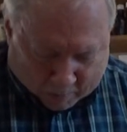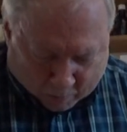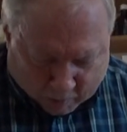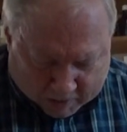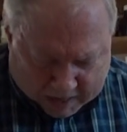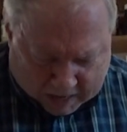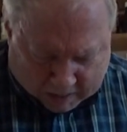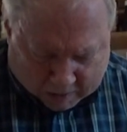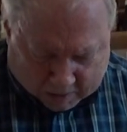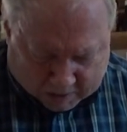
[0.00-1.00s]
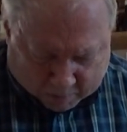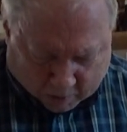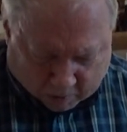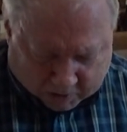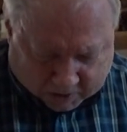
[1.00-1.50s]
1, in a
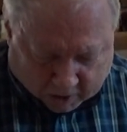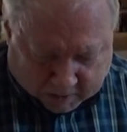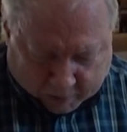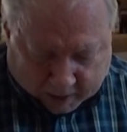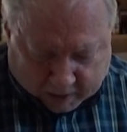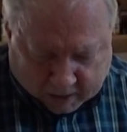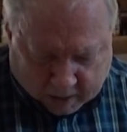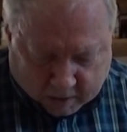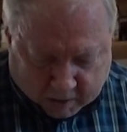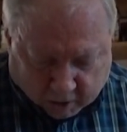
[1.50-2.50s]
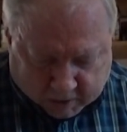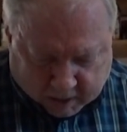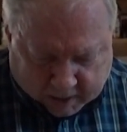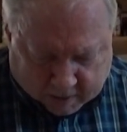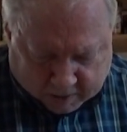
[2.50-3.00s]
small saucepan,
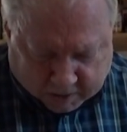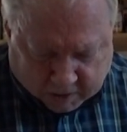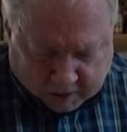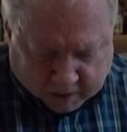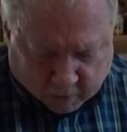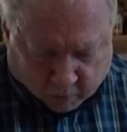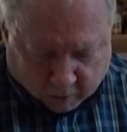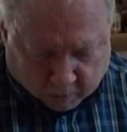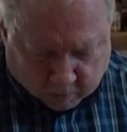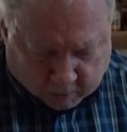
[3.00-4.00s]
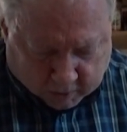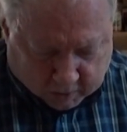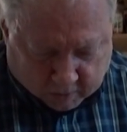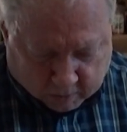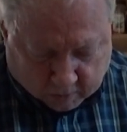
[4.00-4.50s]
saute onion in oil, in
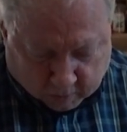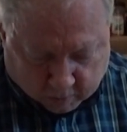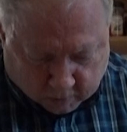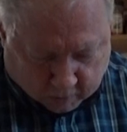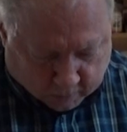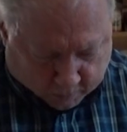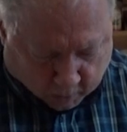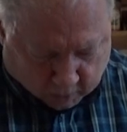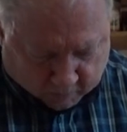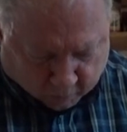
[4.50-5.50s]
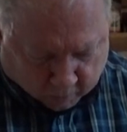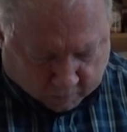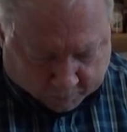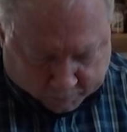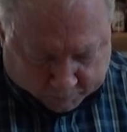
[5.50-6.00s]
your olive oil,